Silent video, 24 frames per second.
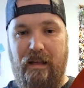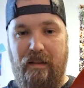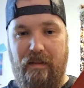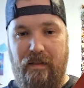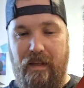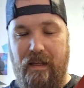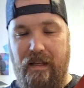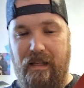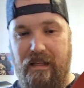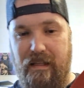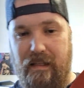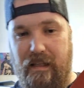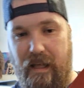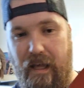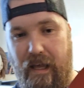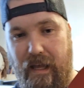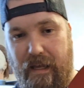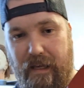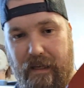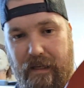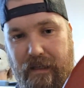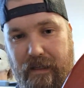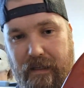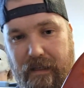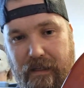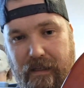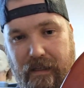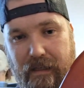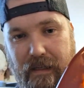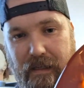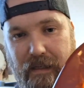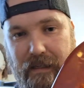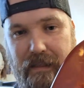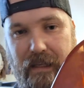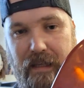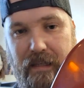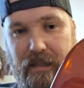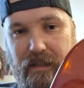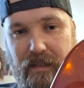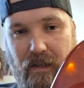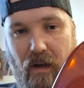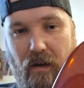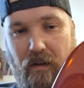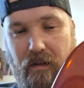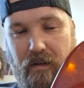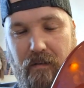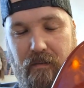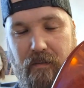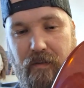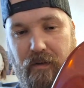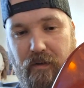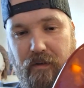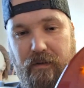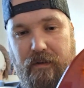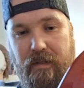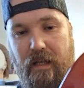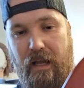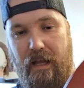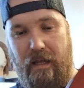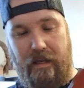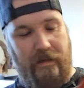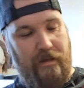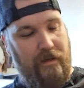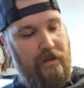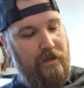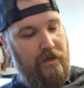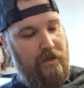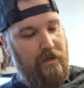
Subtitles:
This thing is a solid built tank.